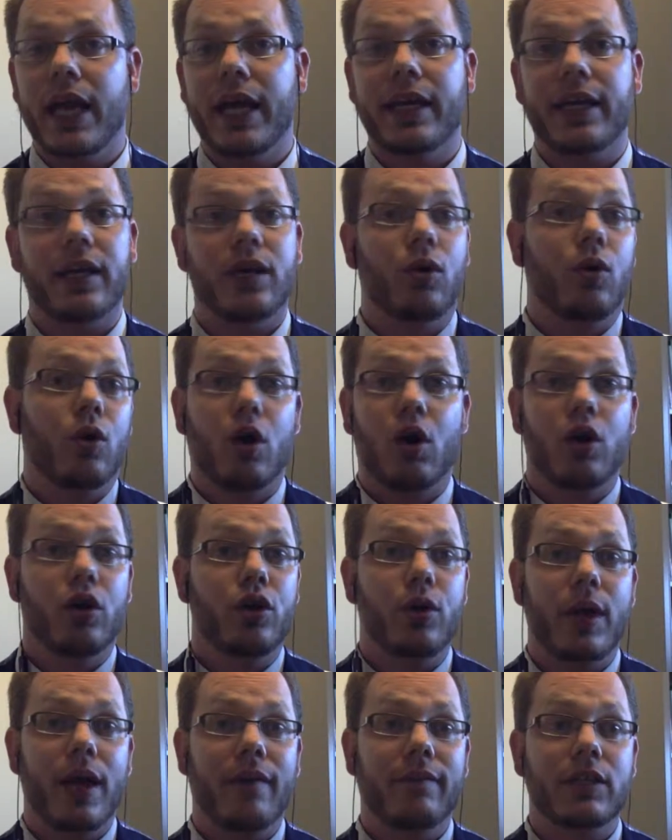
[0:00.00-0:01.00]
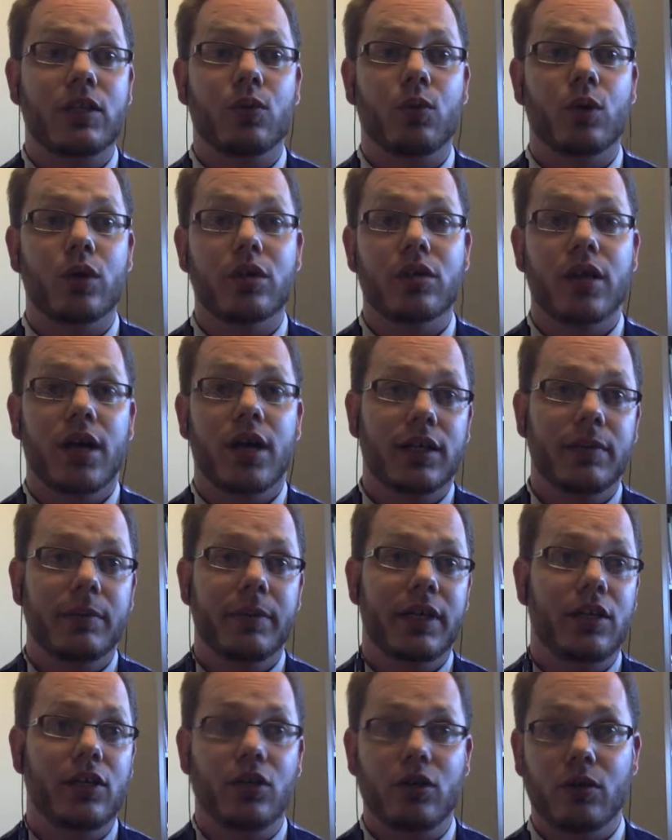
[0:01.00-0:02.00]
like it, or all you have is a Word
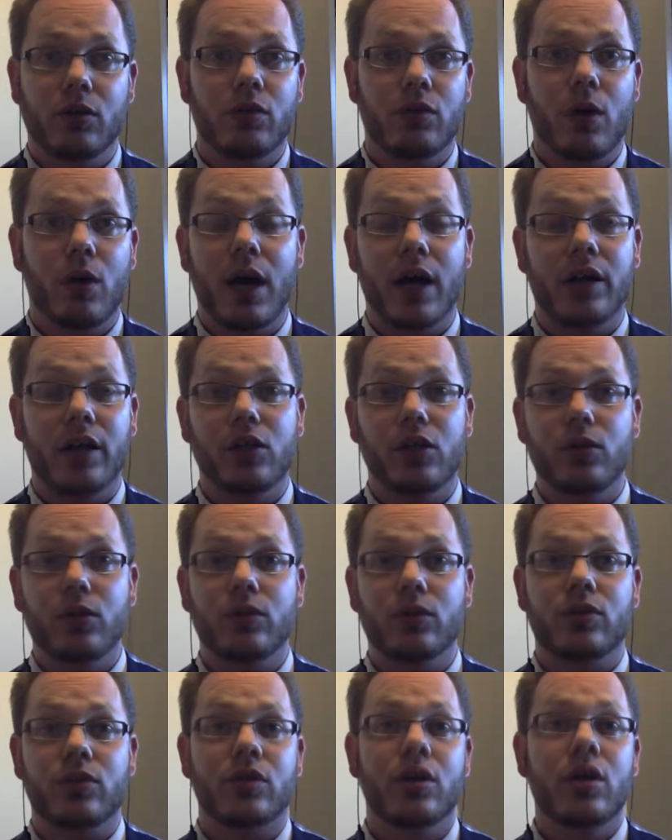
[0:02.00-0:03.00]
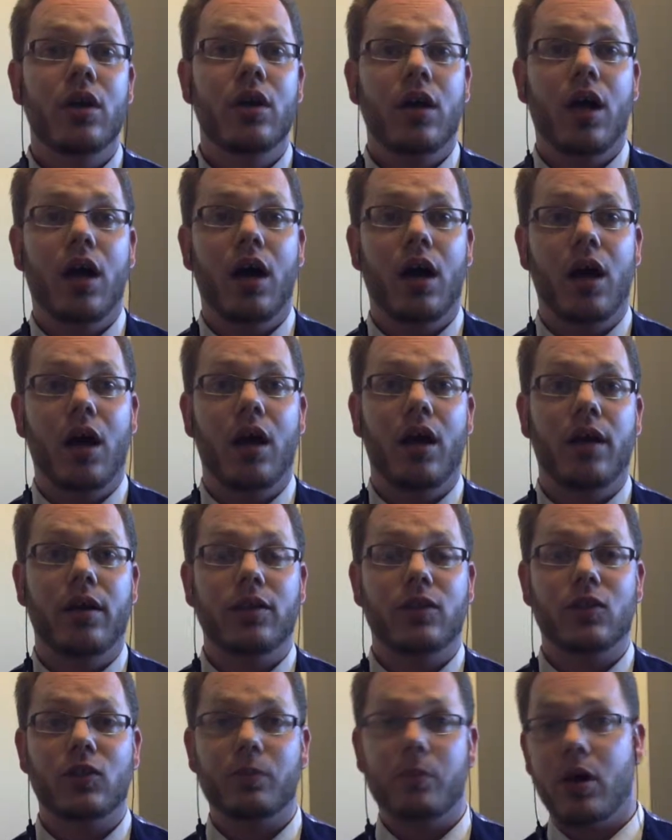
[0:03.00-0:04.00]
document and you don't know how to use
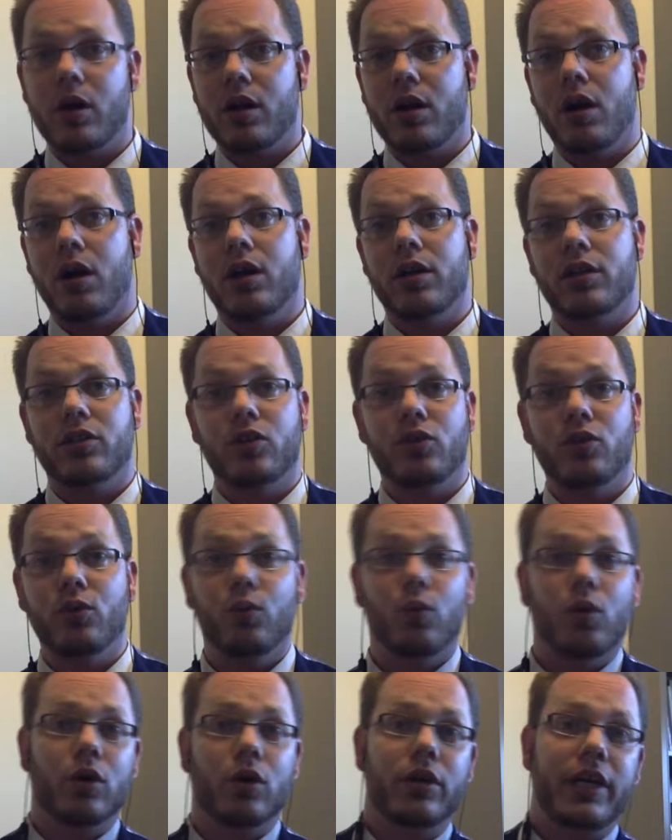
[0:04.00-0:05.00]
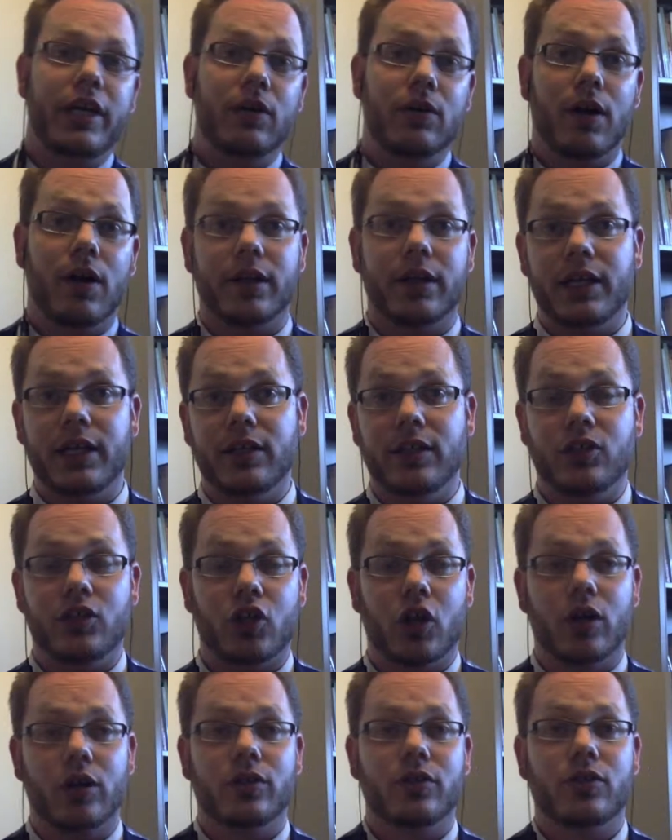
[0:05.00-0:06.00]
smart art to do word hierarchy
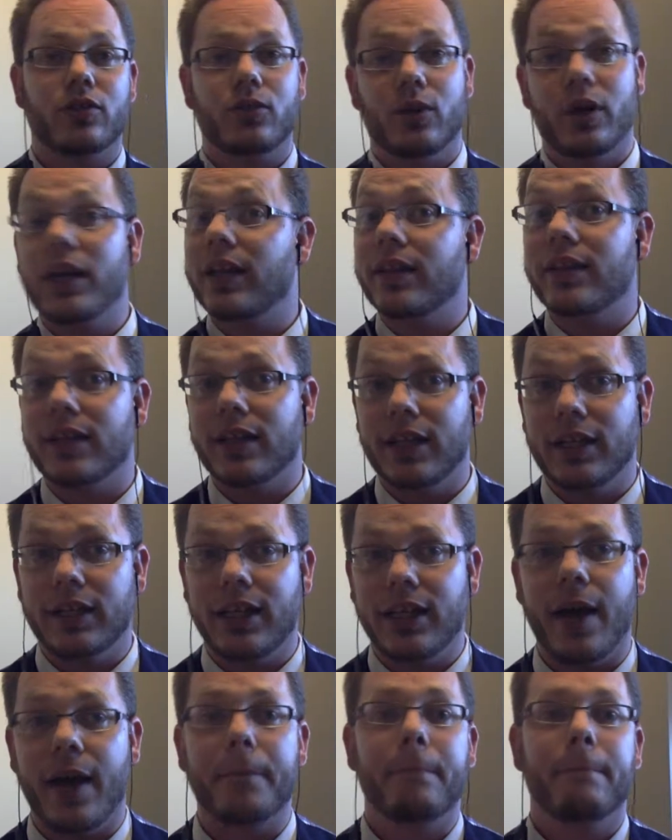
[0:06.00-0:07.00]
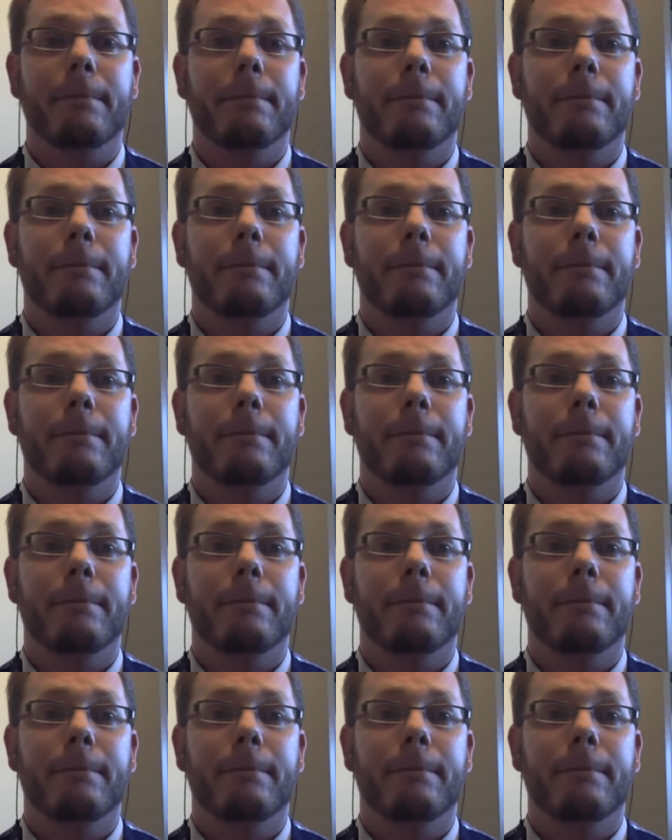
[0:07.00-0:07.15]
charts or anything like that.